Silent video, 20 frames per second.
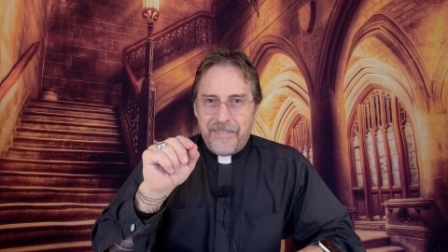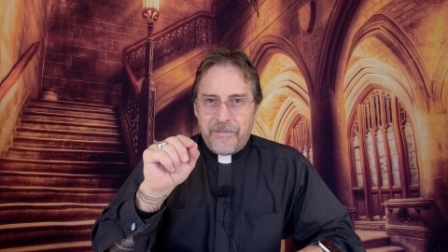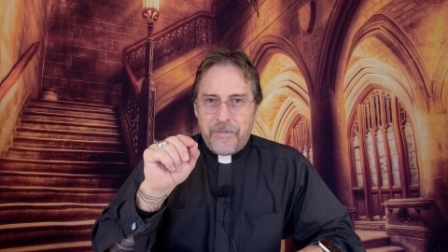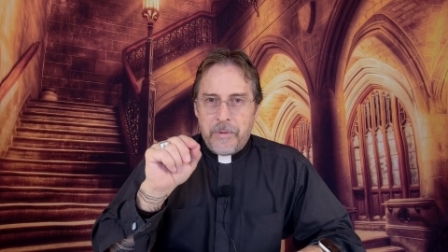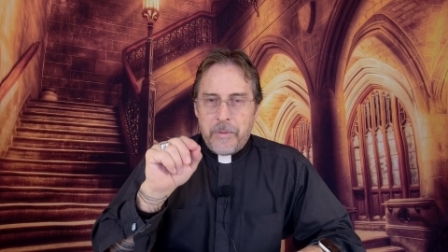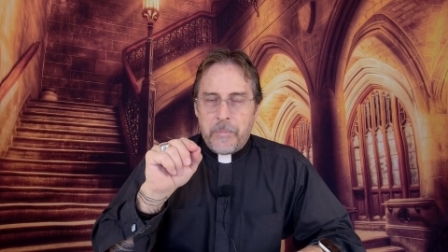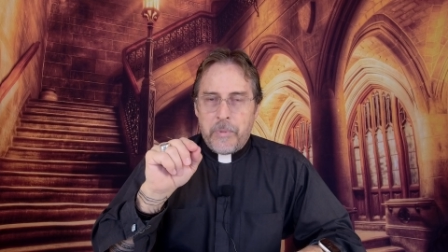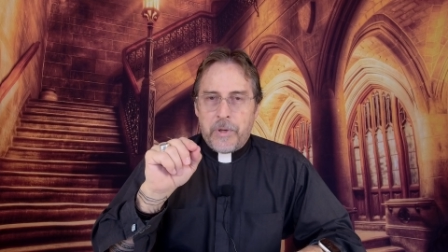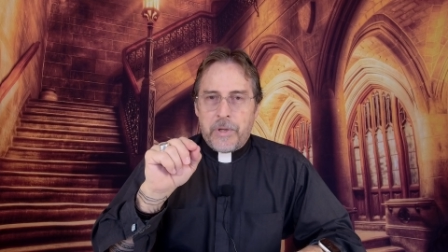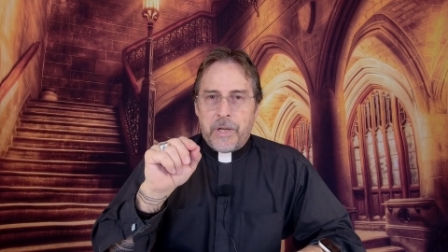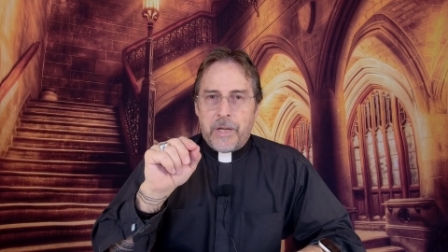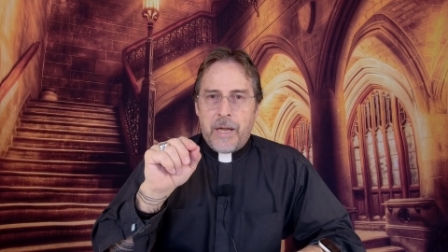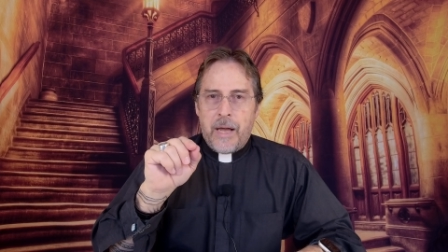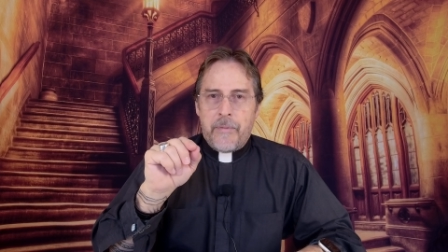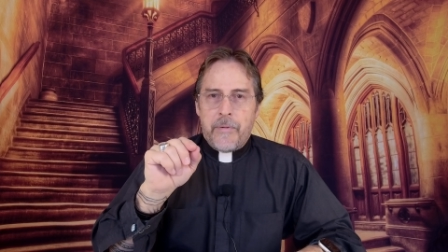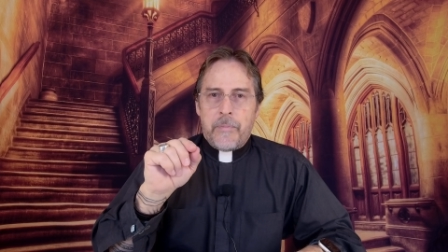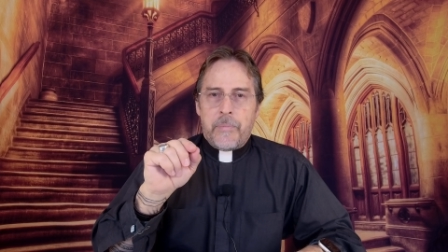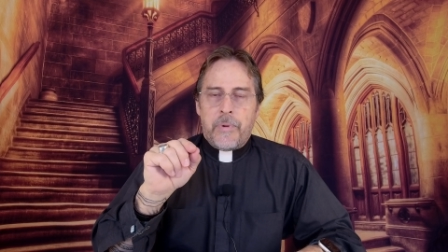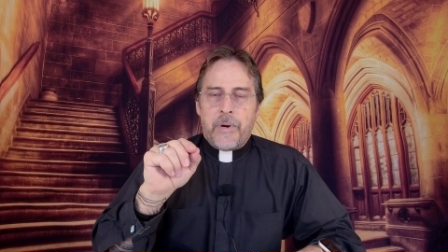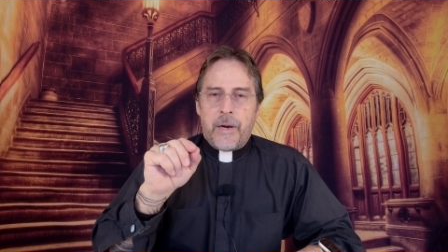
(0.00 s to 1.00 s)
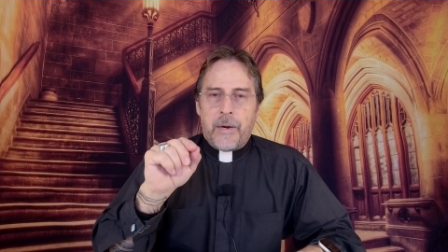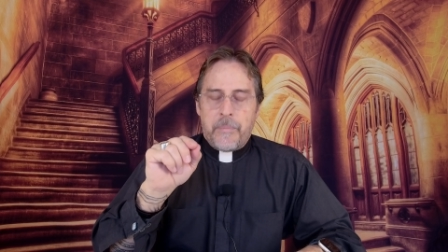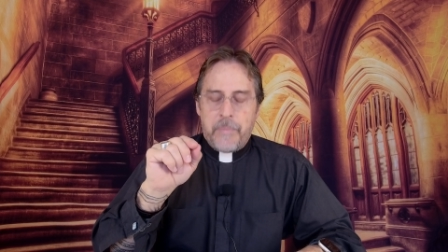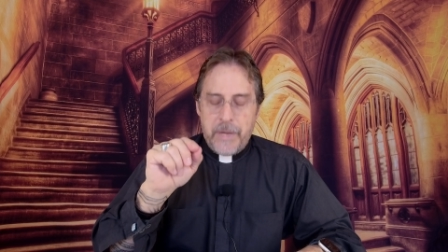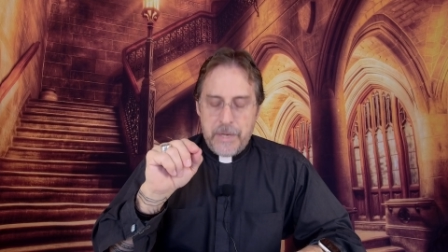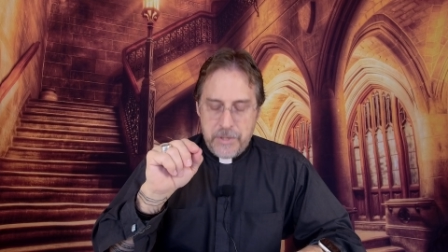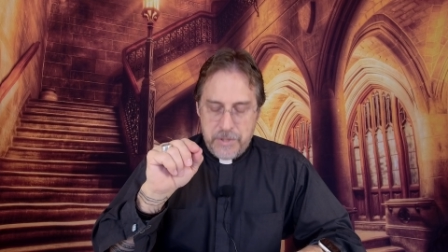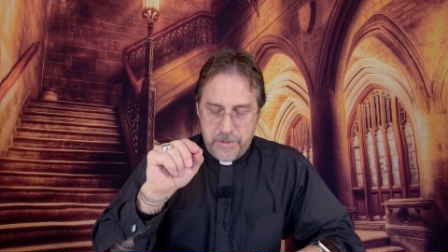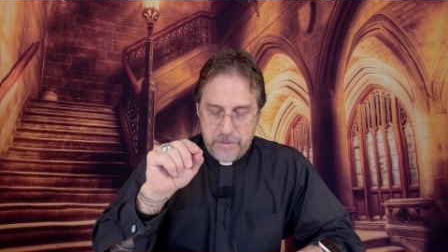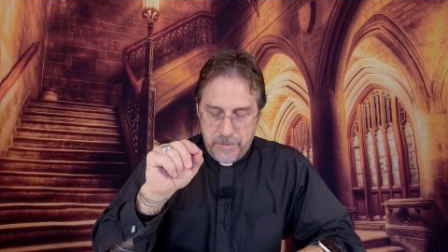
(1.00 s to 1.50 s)
from the Book of Common Prayer,
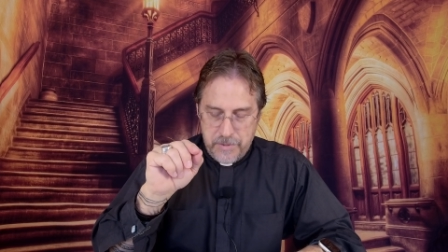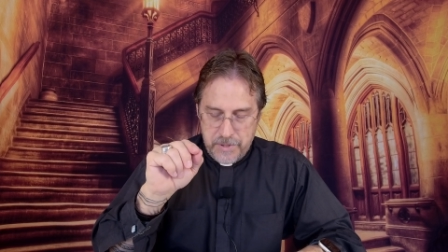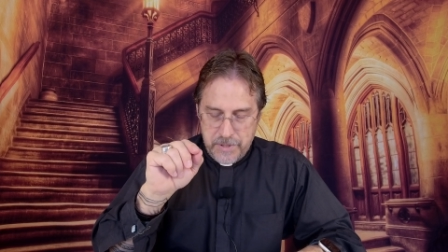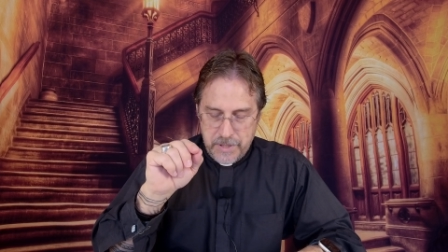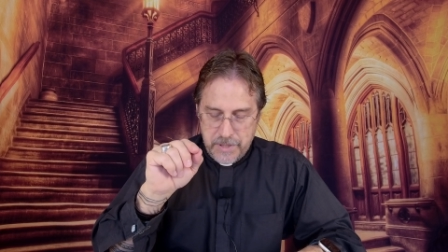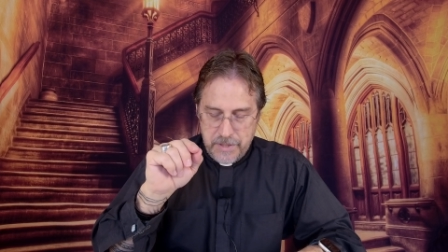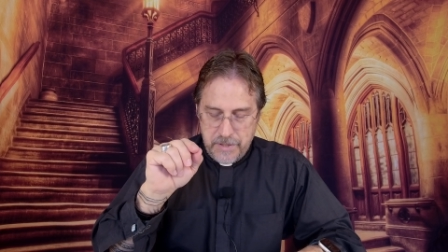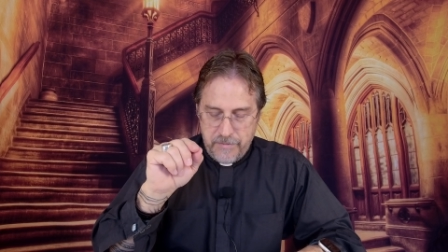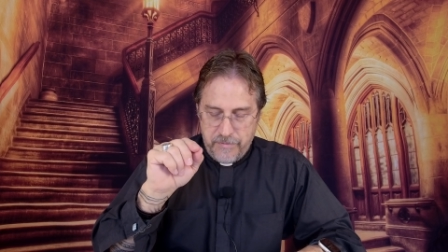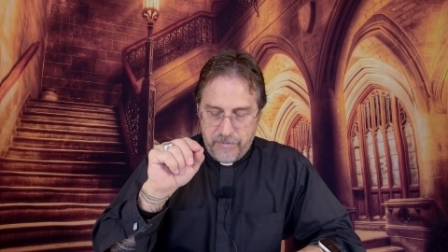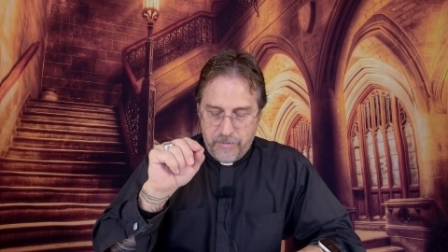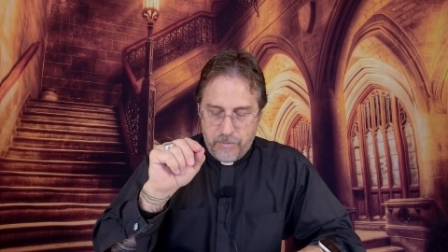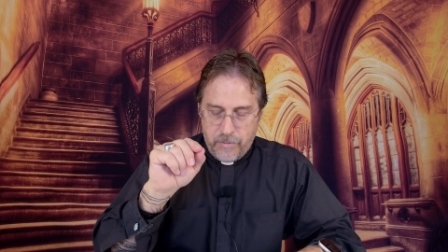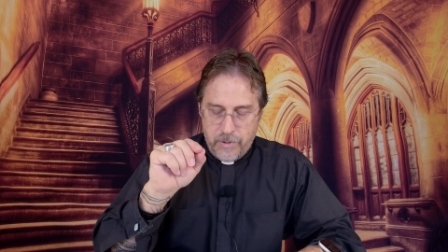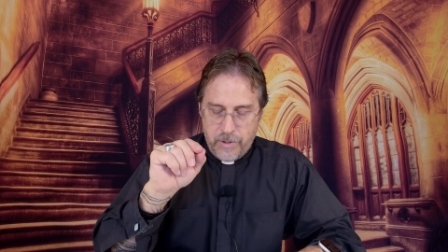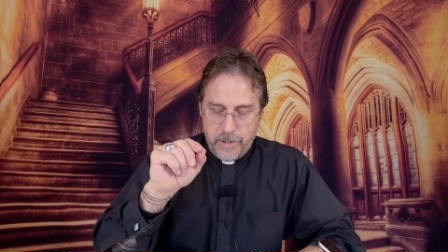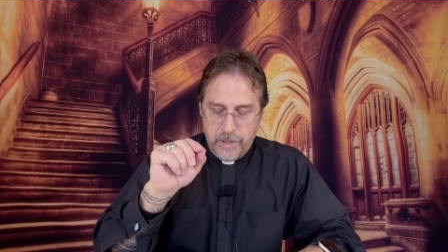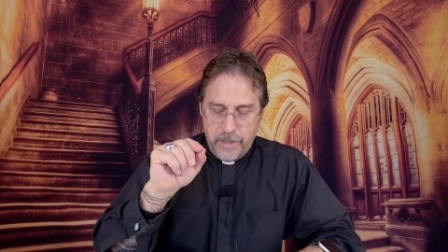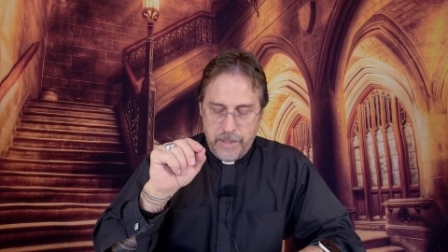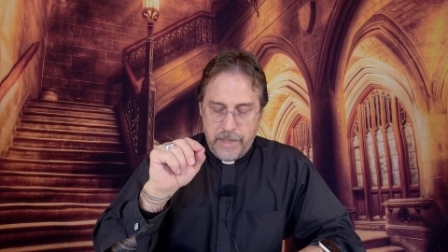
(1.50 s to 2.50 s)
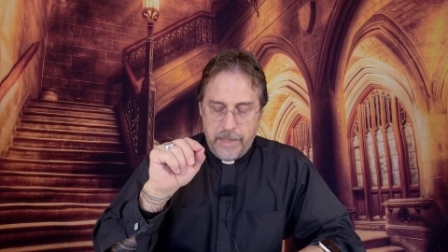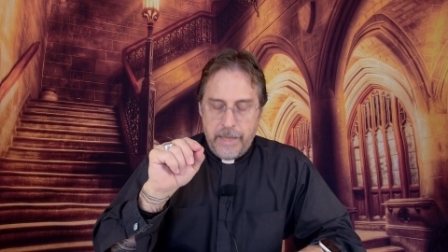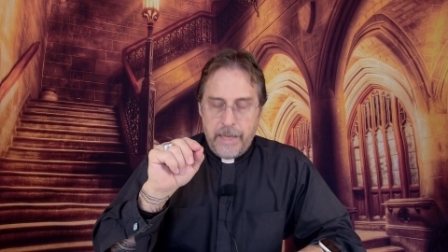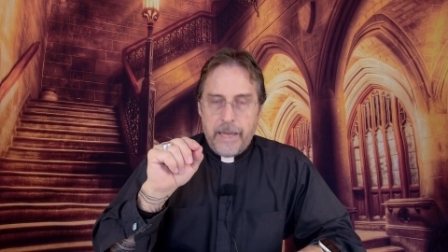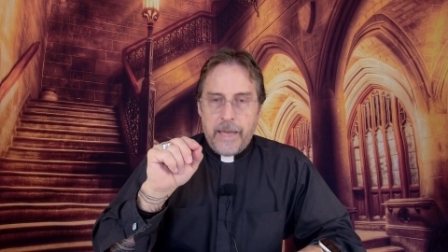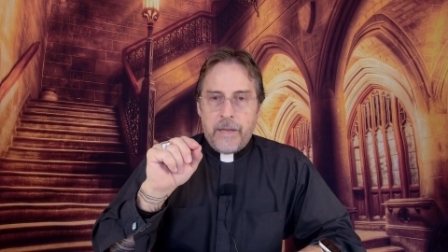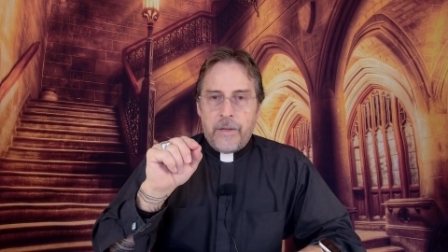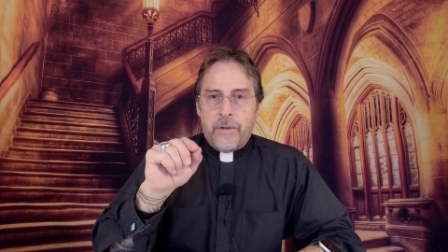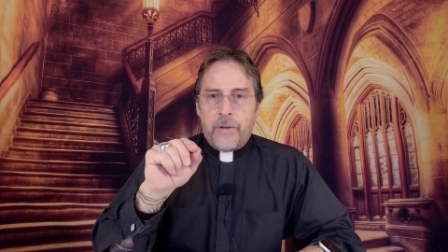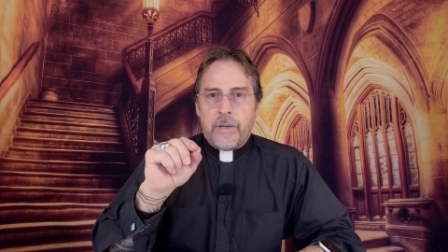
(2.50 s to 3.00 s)
page 264,
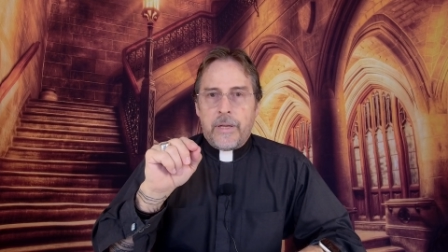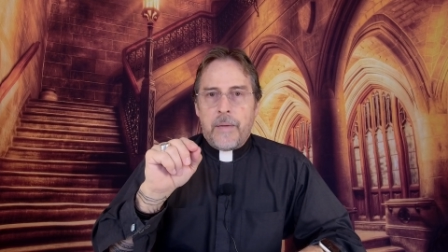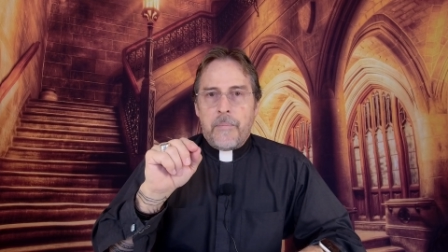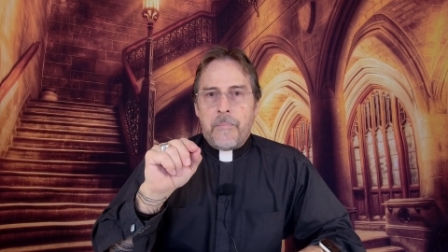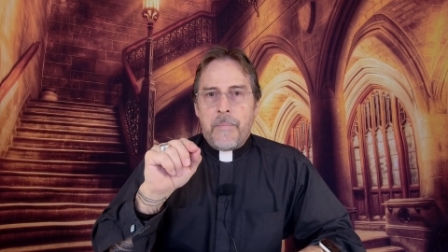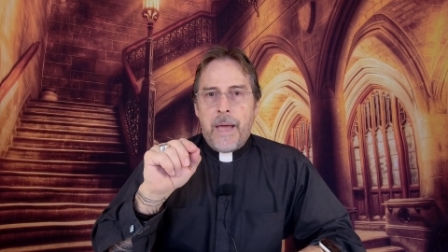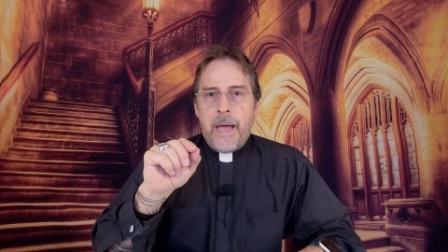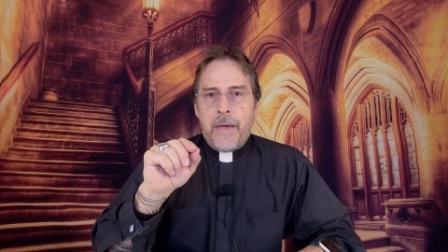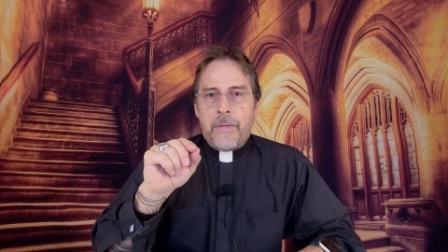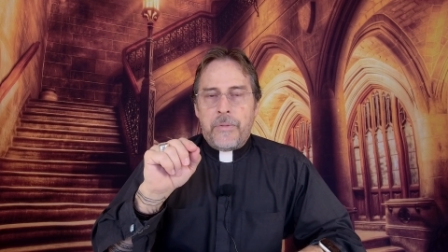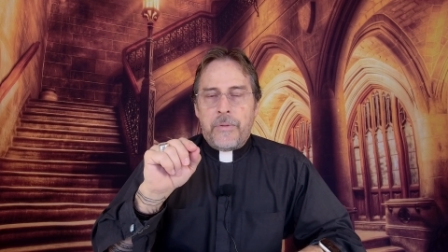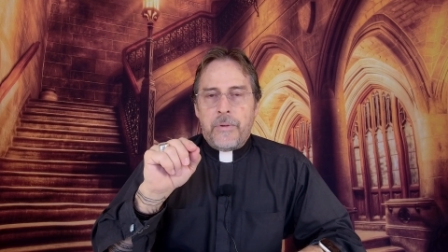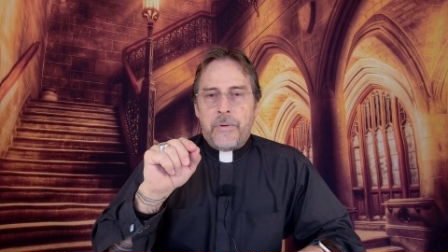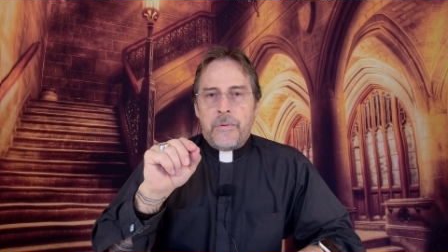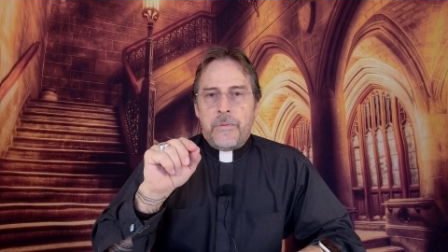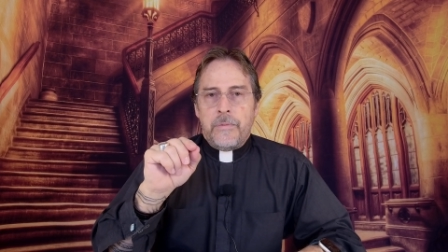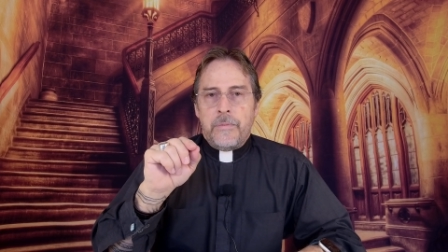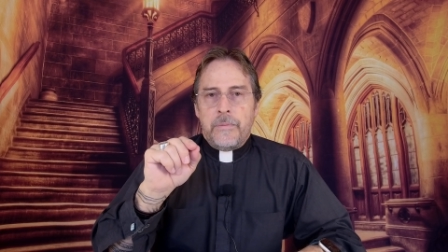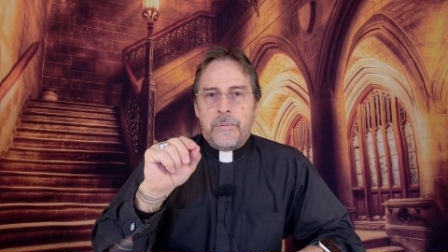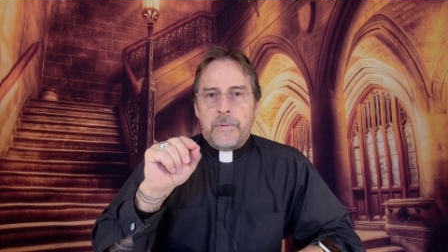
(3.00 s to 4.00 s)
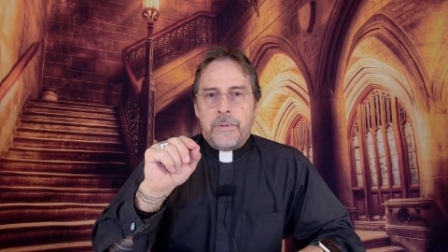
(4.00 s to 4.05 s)
and look at Matthew